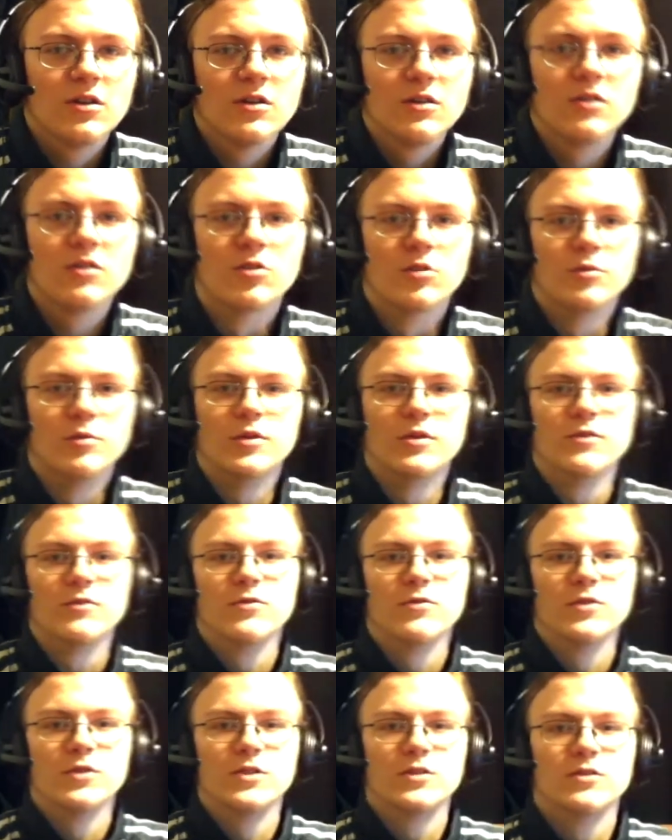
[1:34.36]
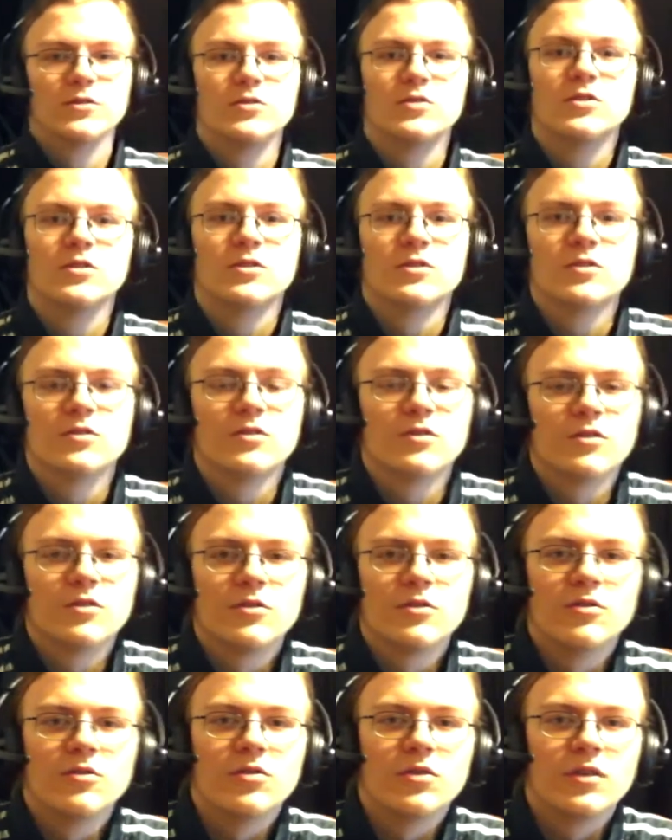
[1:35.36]
little bit of research into the
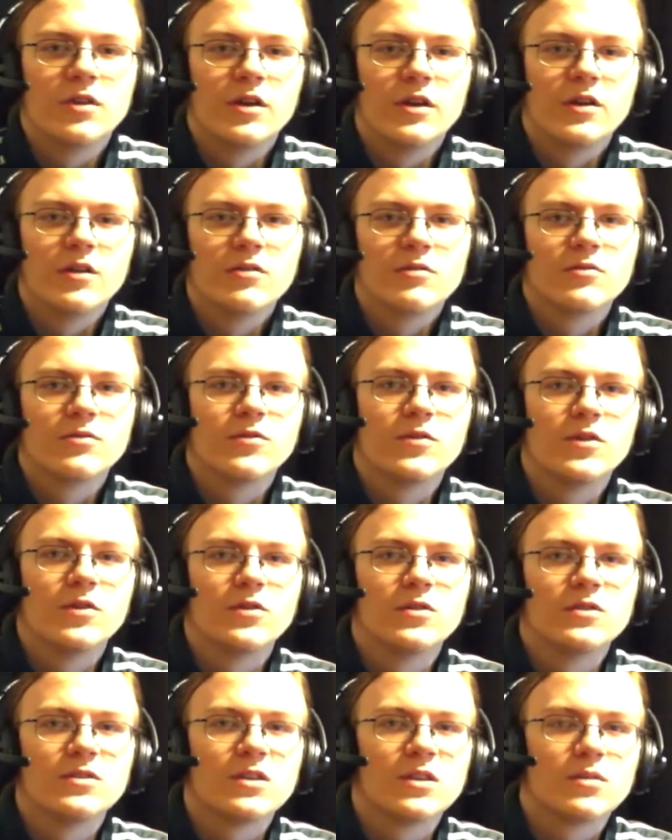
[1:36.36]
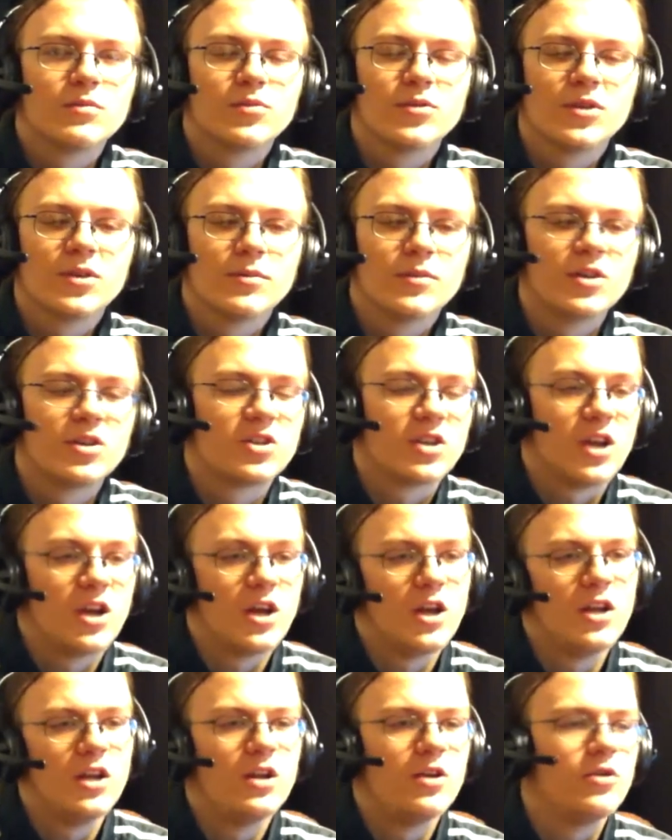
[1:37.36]
whole thing reveals that pretty much
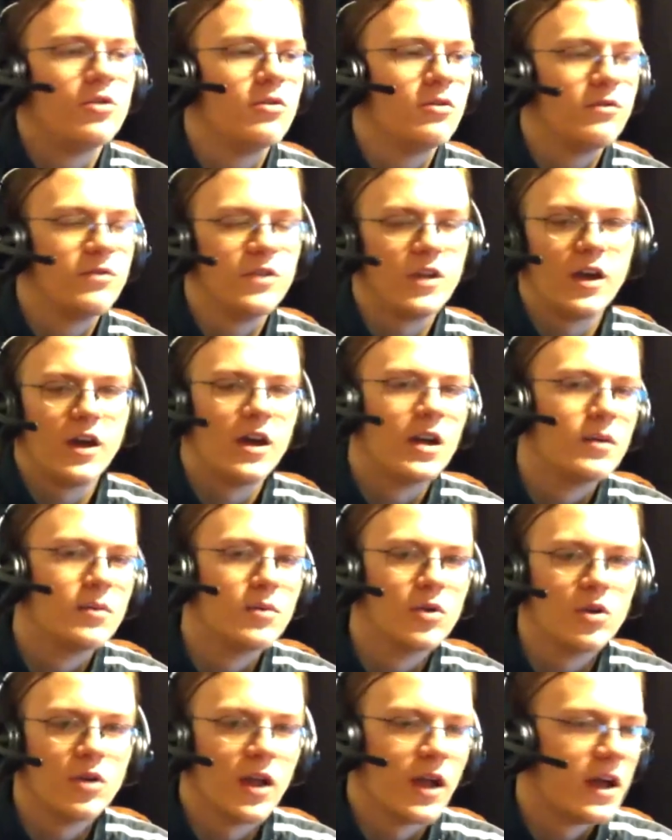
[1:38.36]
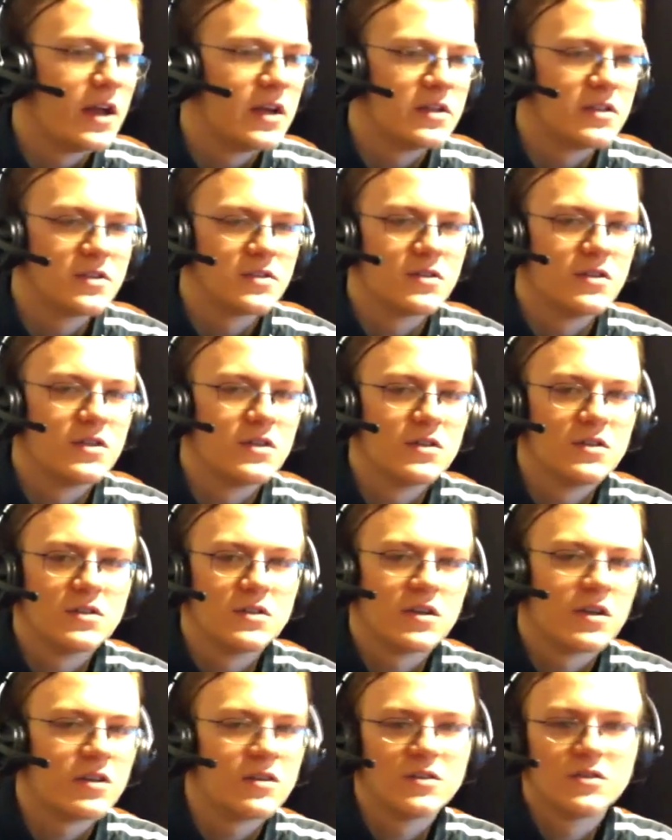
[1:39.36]
any hooved animal has the
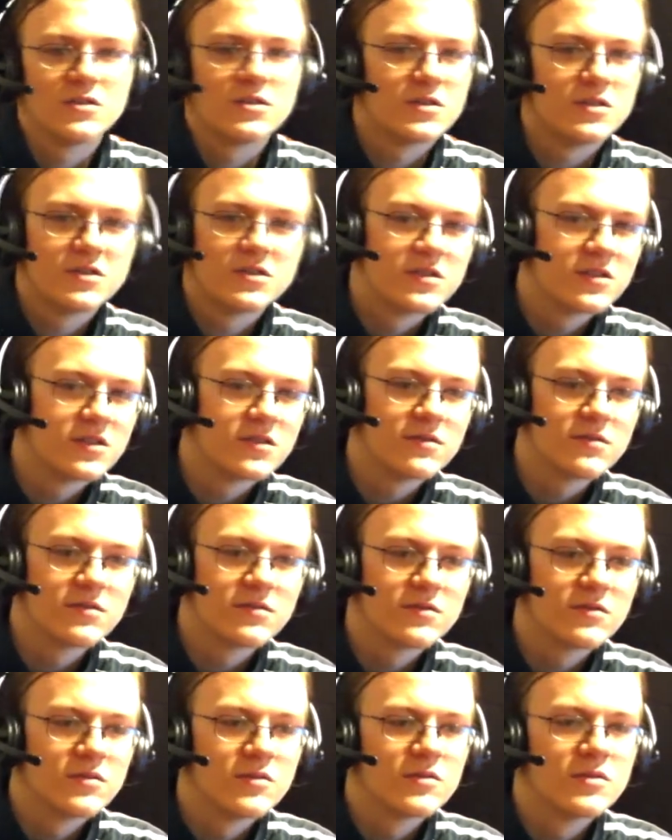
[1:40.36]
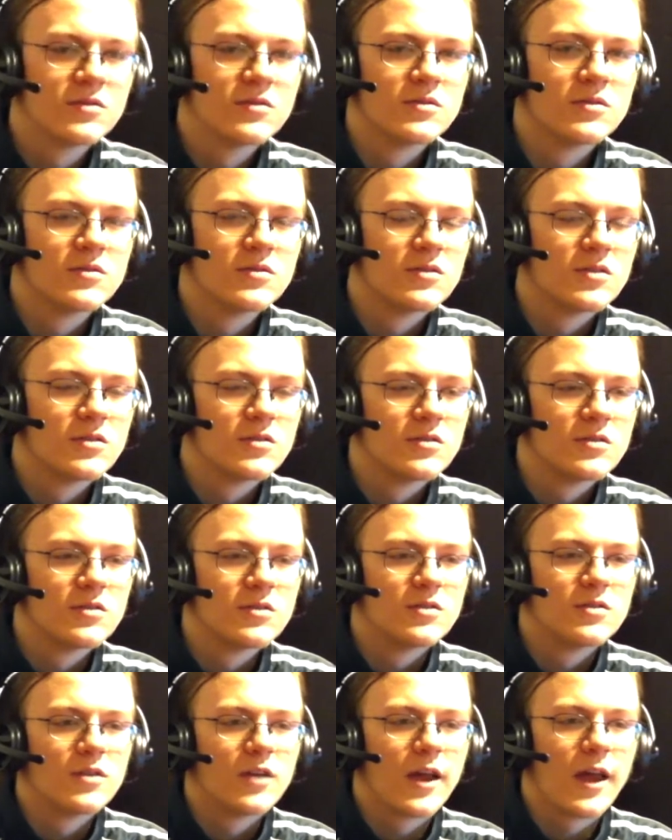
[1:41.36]
intelligence of
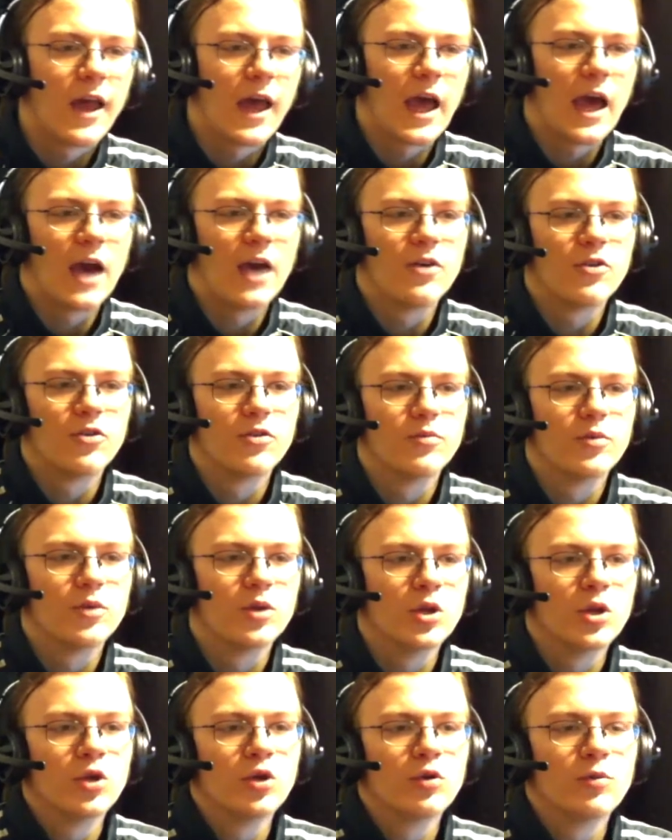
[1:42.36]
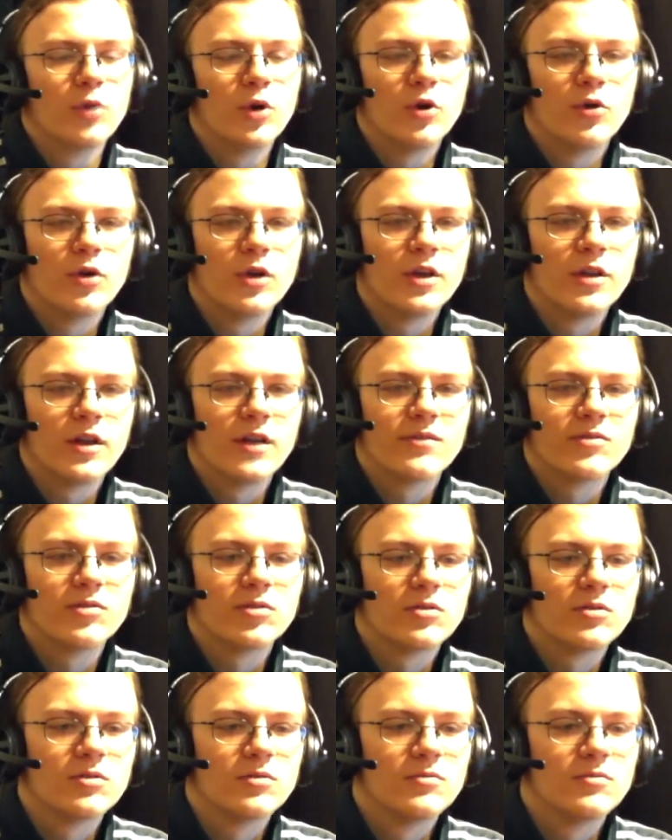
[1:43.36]
at or below pony
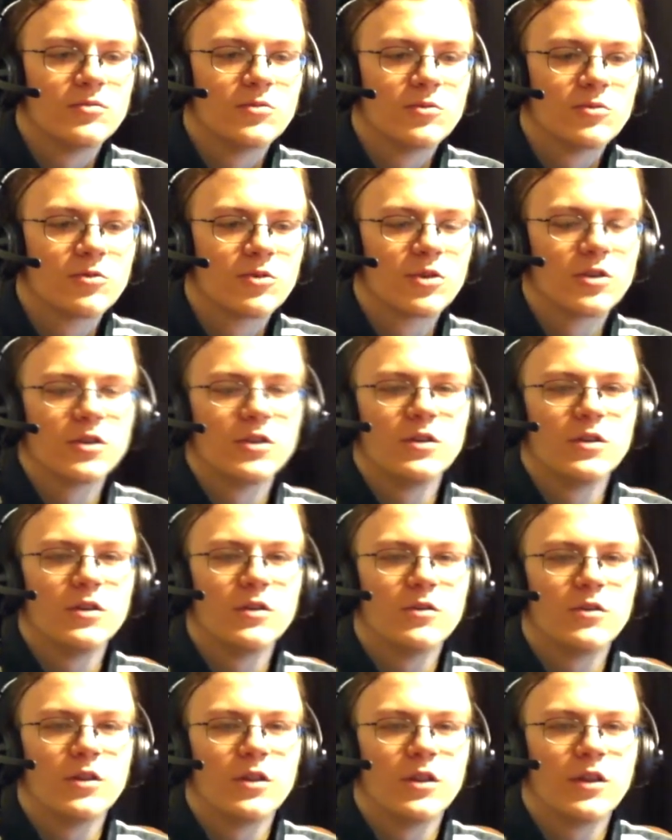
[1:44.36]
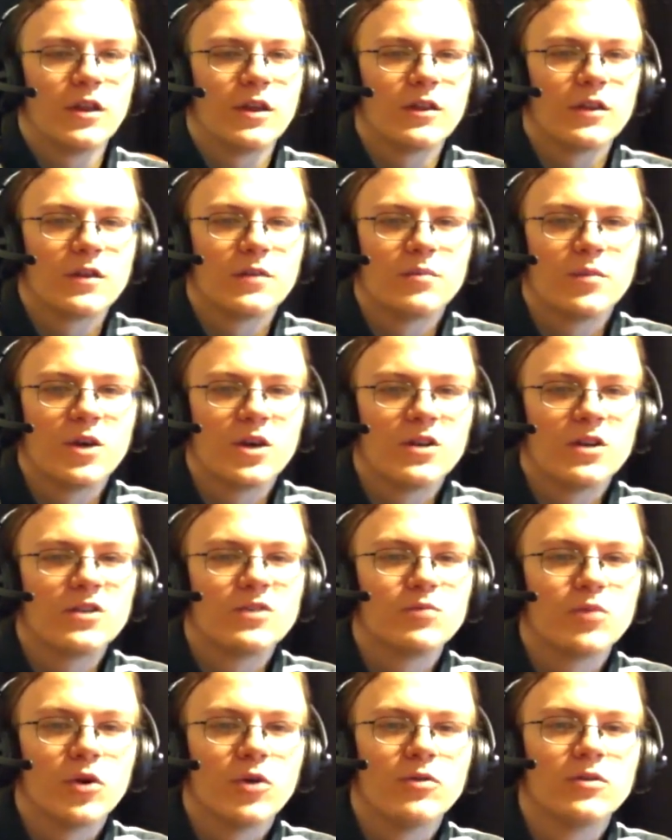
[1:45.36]
level. Really, the only thing that makes
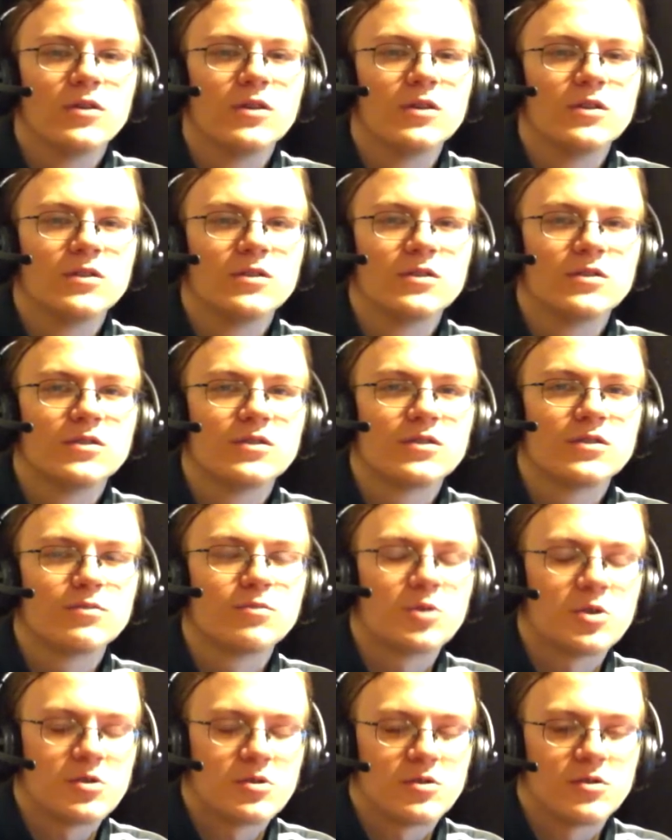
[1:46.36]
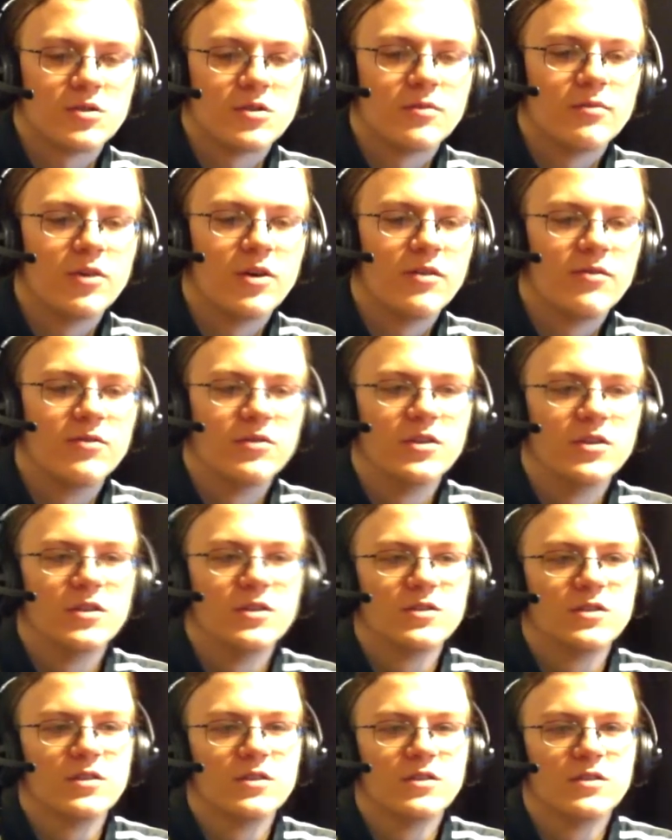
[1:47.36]
ponies special above
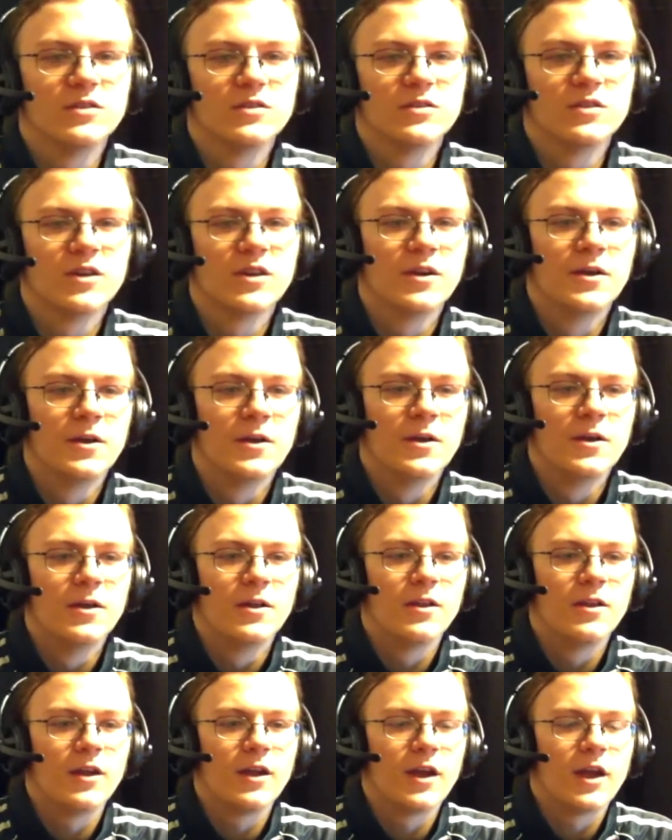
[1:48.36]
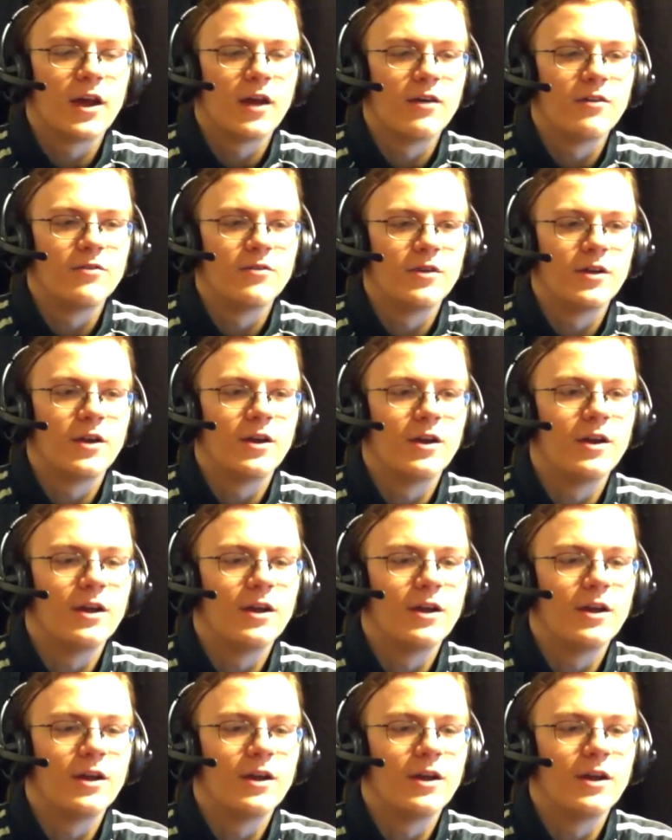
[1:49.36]
these is they have